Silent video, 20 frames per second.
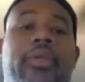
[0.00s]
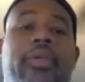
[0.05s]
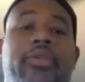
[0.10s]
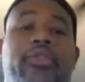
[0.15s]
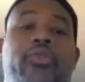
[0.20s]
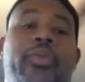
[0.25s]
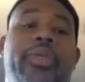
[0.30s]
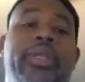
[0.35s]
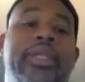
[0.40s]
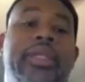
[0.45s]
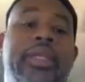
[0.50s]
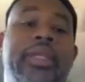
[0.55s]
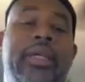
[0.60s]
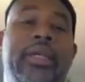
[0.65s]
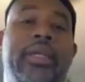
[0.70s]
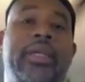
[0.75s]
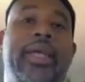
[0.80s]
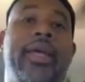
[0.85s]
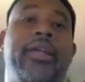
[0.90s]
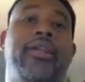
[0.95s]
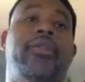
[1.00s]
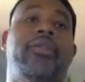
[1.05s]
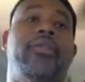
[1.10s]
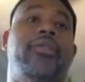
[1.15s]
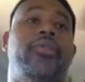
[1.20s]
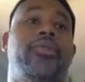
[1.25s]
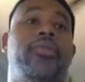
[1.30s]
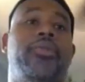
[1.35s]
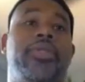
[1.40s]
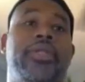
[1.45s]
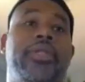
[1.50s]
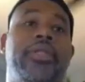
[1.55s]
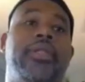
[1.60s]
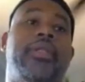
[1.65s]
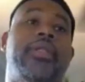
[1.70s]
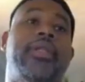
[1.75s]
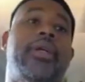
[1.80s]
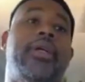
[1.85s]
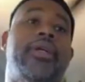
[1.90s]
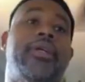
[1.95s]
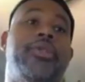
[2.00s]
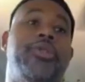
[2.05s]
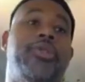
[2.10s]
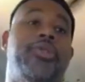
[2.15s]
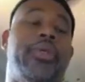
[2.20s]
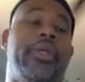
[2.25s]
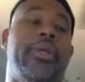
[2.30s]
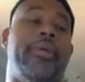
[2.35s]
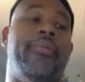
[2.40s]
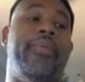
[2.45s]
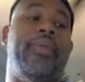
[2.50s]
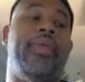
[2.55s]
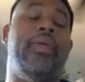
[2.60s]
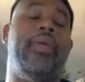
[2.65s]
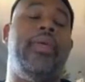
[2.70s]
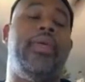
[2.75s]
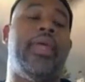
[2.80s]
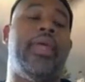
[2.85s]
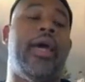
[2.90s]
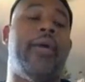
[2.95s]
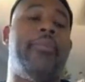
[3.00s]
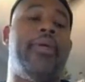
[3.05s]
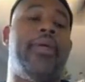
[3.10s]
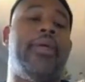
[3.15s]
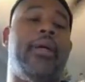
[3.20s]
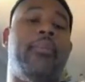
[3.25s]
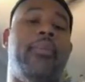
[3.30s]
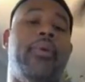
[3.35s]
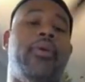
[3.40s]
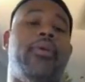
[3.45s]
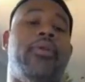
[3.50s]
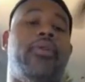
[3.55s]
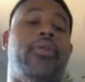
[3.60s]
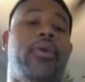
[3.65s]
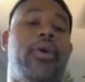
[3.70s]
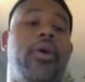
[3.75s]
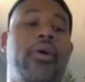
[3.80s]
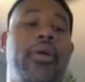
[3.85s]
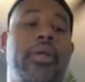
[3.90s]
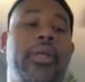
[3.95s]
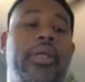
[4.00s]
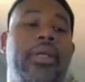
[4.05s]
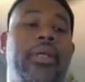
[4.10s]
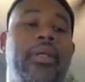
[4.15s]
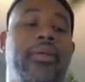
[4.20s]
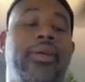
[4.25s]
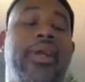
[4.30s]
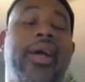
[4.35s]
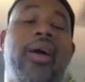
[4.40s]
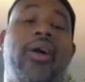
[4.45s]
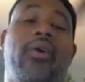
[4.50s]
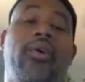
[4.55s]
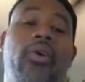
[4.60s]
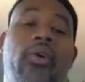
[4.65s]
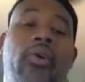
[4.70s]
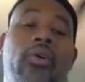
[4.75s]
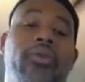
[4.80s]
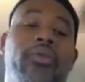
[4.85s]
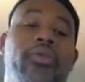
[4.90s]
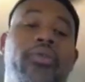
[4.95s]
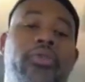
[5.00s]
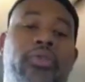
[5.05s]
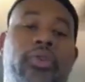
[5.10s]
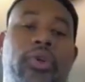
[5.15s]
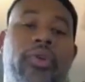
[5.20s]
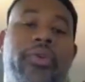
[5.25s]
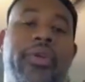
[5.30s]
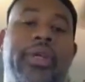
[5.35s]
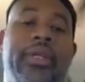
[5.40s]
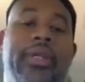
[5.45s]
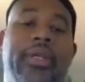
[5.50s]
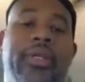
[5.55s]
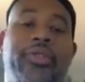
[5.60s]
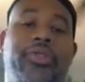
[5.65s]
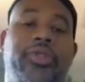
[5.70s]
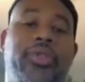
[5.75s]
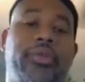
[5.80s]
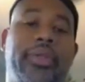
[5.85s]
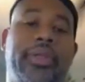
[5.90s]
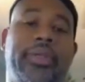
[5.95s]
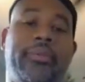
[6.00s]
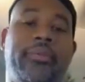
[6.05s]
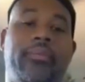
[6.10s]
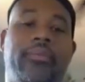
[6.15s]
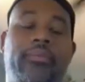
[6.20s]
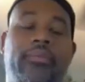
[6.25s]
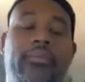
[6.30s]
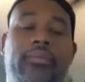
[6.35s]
because we need institutions in the country that become an authority on our own story and history.